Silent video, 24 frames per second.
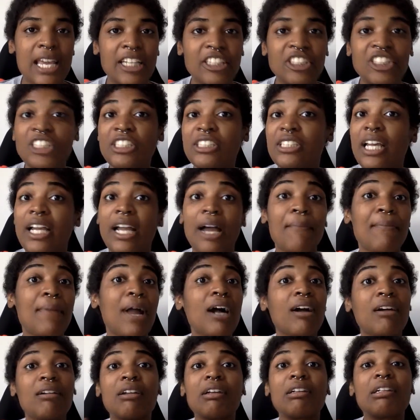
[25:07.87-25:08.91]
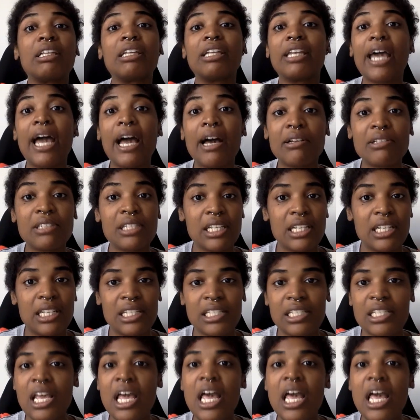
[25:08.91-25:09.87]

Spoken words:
She's like, I'm not going to clean houses.